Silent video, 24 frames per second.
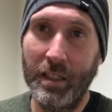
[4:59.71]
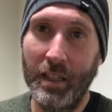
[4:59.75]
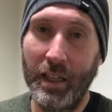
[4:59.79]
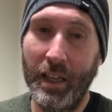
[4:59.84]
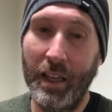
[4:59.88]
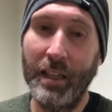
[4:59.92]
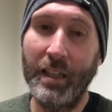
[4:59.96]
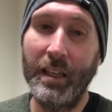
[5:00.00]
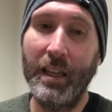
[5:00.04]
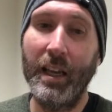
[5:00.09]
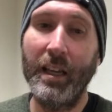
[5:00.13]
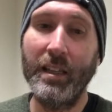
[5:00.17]

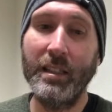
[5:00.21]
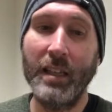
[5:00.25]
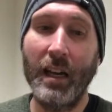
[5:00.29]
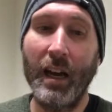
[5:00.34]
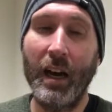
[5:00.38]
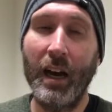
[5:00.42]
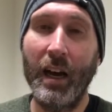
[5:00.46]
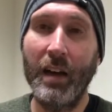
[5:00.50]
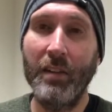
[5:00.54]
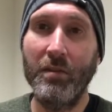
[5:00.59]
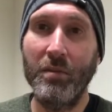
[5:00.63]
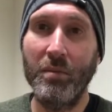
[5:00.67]
And yes,
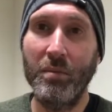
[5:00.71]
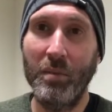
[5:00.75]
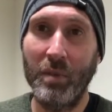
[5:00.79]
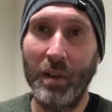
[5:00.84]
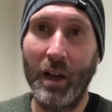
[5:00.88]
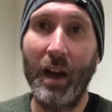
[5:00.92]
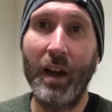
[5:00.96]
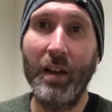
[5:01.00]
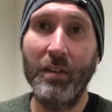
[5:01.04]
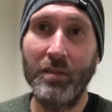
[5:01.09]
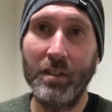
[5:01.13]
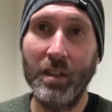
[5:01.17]

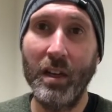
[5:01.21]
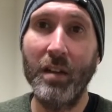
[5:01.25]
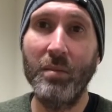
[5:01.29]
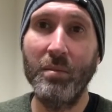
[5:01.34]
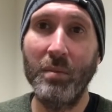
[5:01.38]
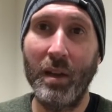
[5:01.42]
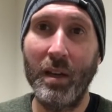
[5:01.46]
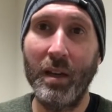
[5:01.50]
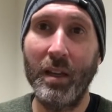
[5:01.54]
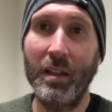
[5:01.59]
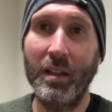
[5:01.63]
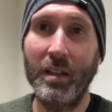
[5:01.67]
I've done
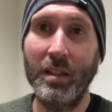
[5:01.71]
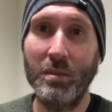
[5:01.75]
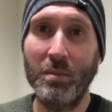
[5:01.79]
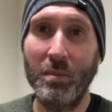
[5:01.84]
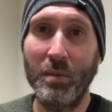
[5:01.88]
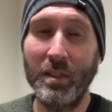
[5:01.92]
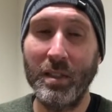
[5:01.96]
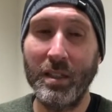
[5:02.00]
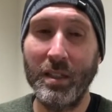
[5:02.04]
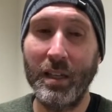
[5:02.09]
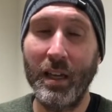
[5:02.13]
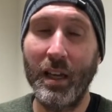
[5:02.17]
many of these
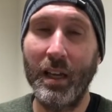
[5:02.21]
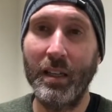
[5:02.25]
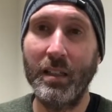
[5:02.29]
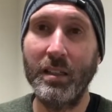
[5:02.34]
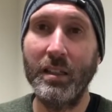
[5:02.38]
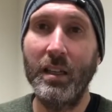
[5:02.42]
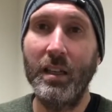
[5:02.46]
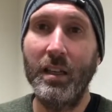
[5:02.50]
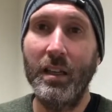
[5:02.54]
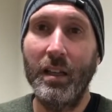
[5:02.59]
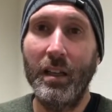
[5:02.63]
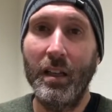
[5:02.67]
mistakes,
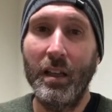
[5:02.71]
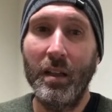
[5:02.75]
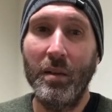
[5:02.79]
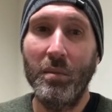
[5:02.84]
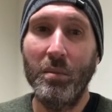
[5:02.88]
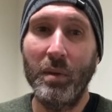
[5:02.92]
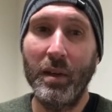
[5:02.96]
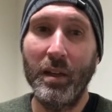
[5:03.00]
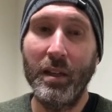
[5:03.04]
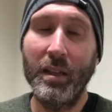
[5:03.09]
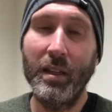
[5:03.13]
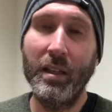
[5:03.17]

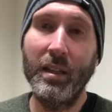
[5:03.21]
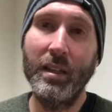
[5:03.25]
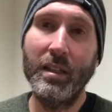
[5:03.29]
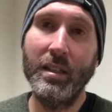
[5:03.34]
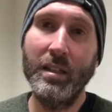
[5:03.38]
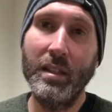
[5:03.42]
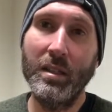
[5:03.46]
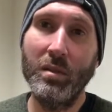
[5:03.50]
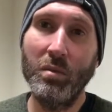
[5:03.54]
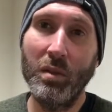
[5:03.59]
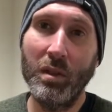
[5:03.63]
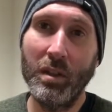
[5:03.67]
But
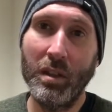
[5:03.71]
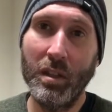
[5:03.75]
this is what the